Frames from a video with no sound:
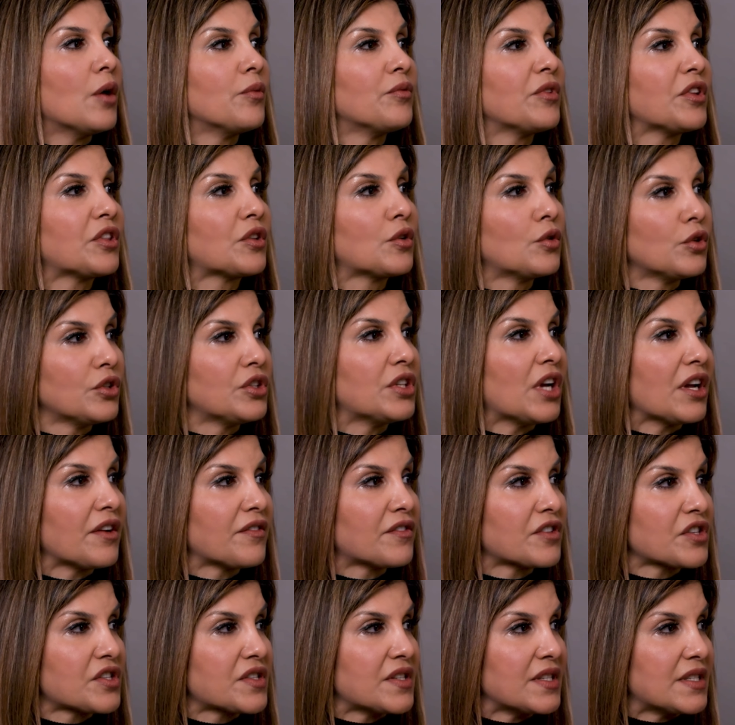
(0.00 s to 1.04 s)
with good
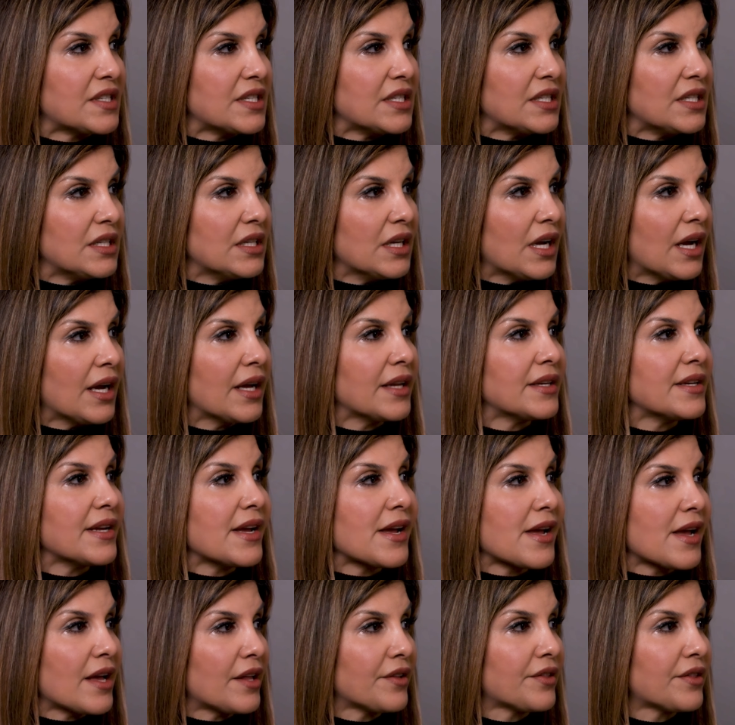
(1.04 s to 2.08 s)
diversity and
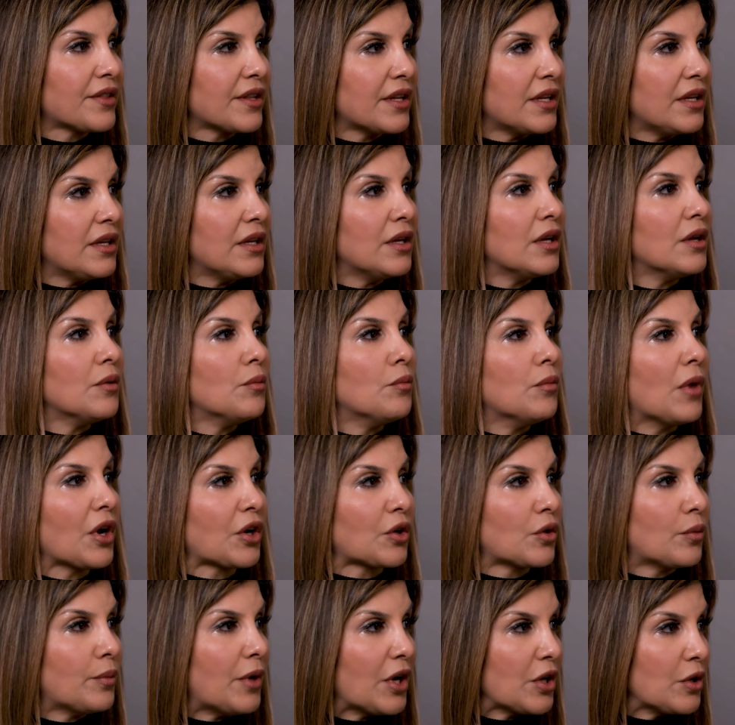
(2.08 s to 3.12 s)
a healthy
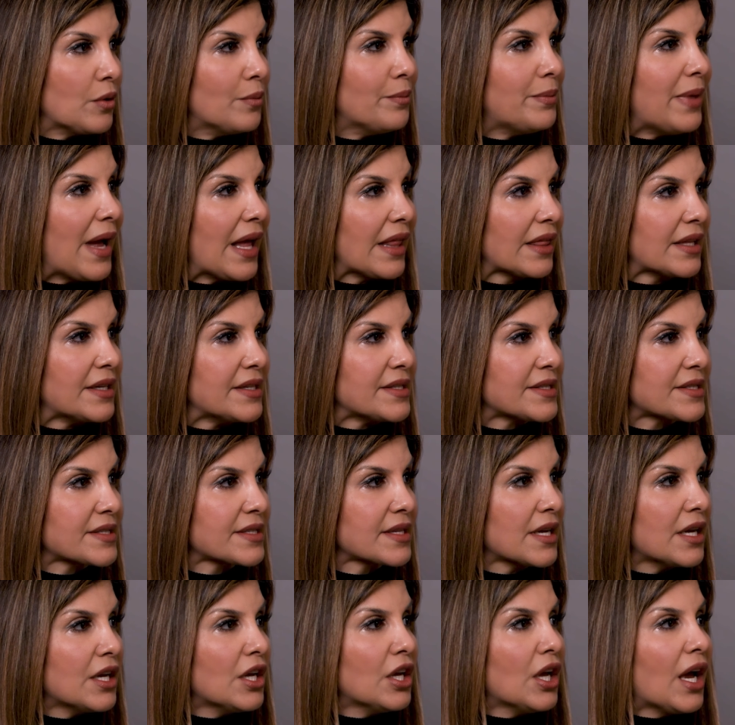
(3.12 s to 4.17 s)
microbiome balance,